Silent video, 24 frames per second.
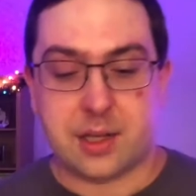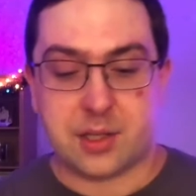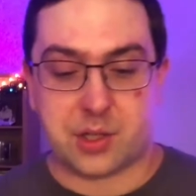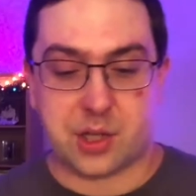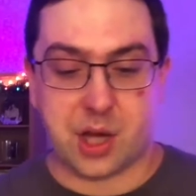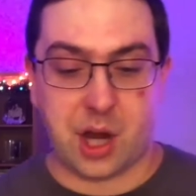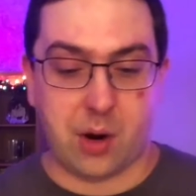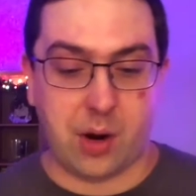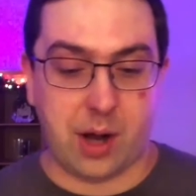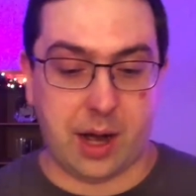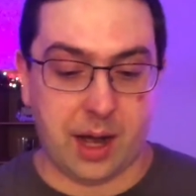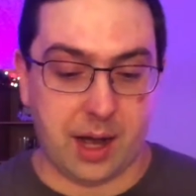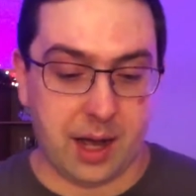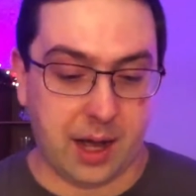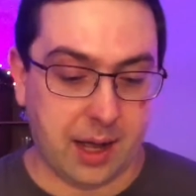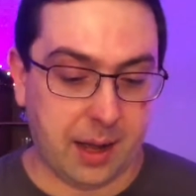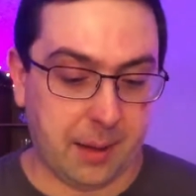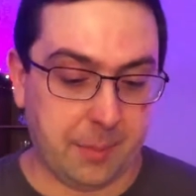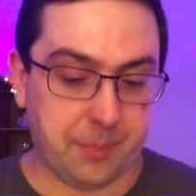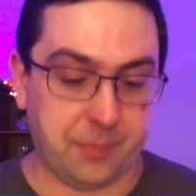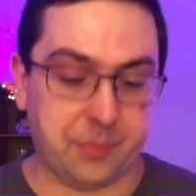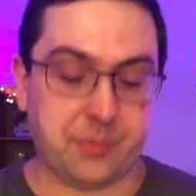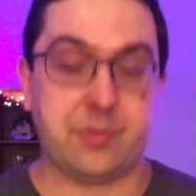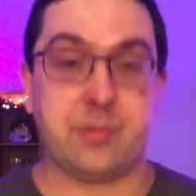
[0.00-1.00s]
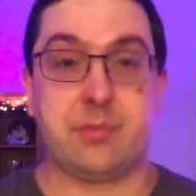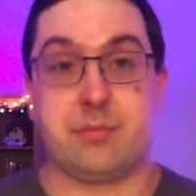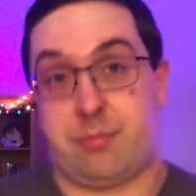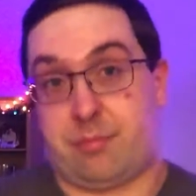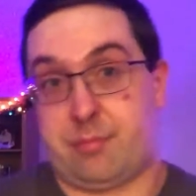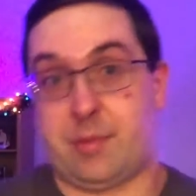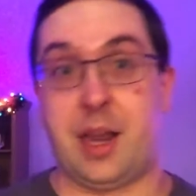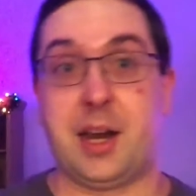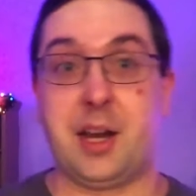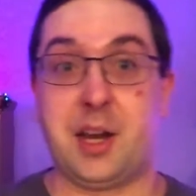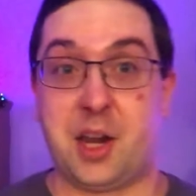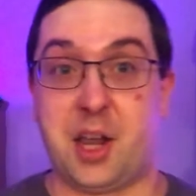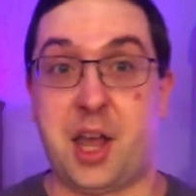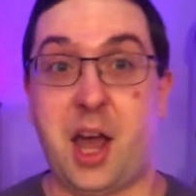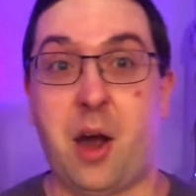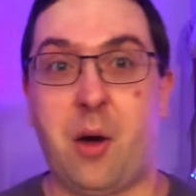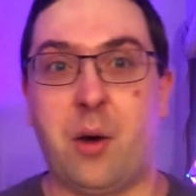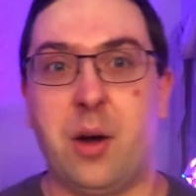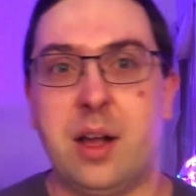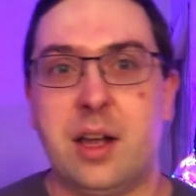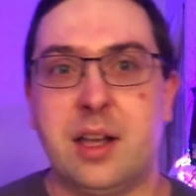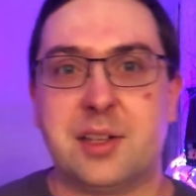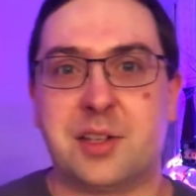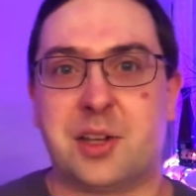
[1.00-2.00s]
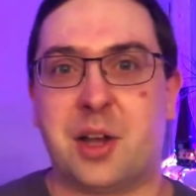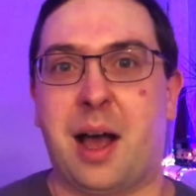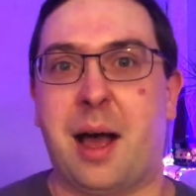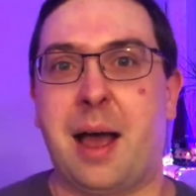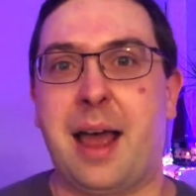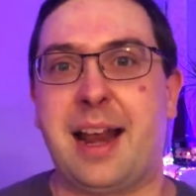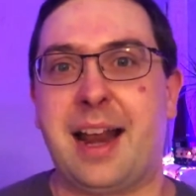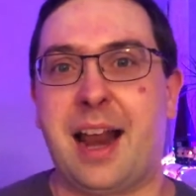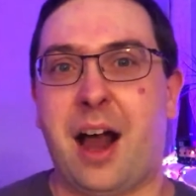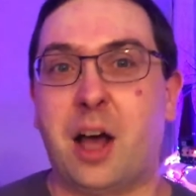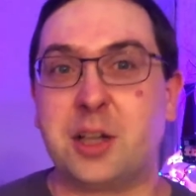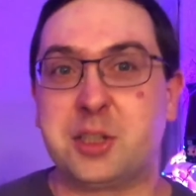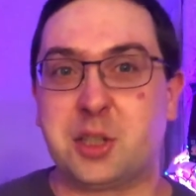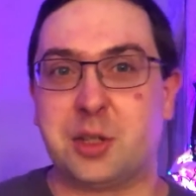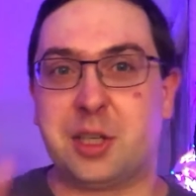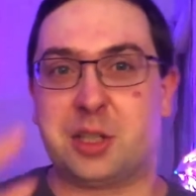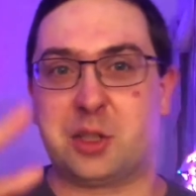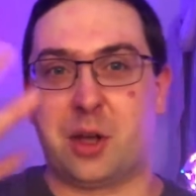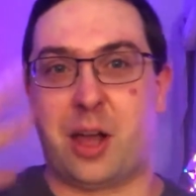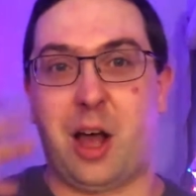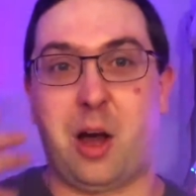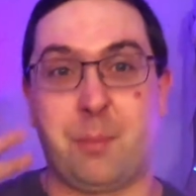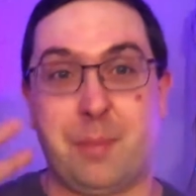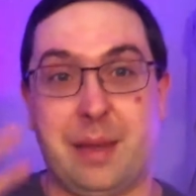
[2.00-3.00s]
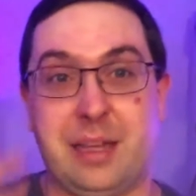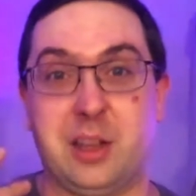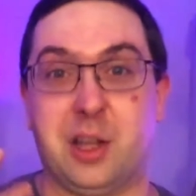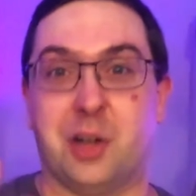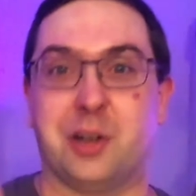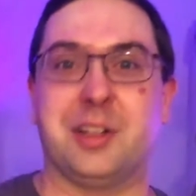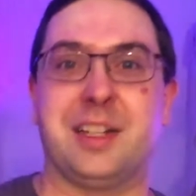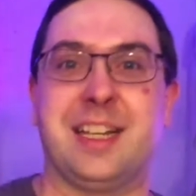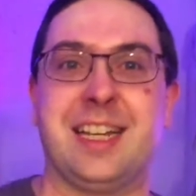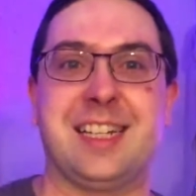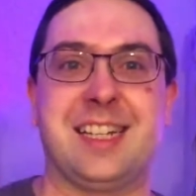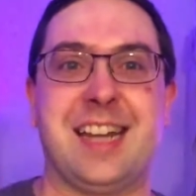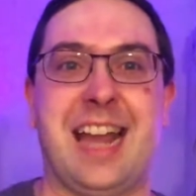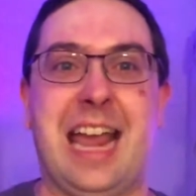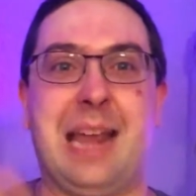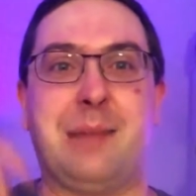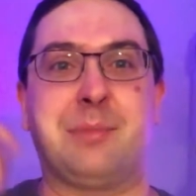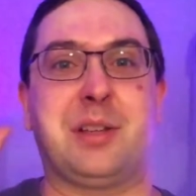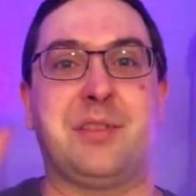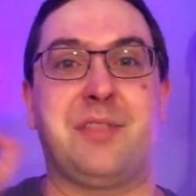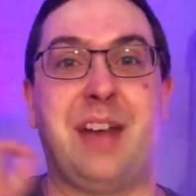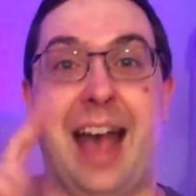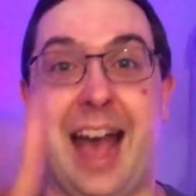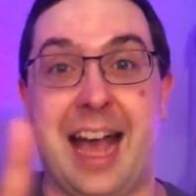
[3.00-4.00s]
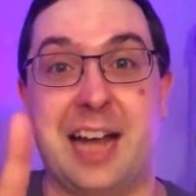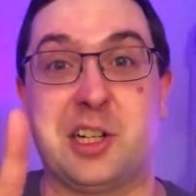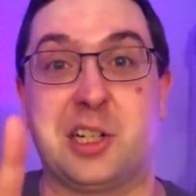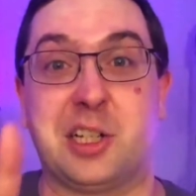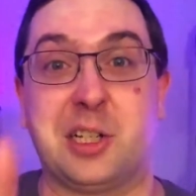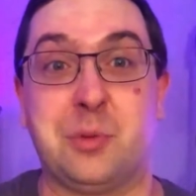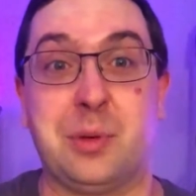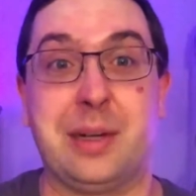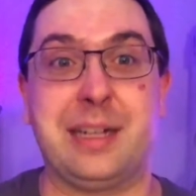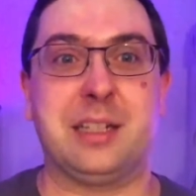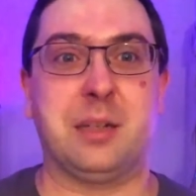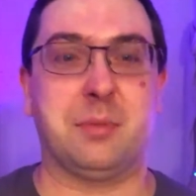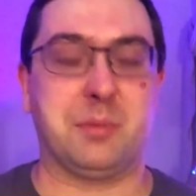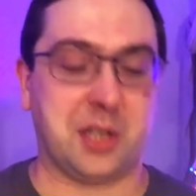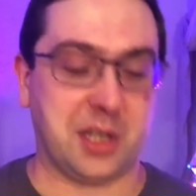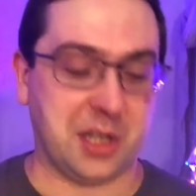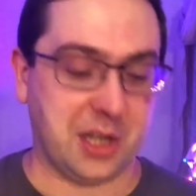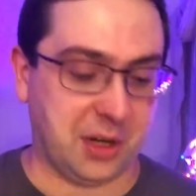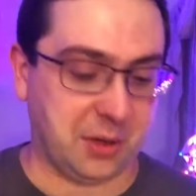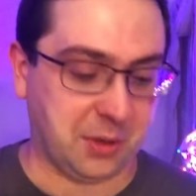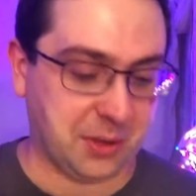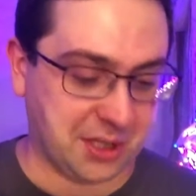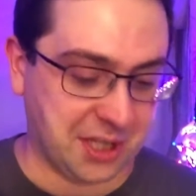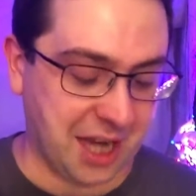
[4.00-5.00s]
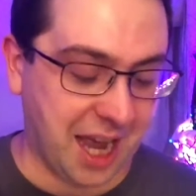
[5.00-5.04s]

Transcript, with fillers: So there you go. So, and also this will help me learn these names if I actually read them to you.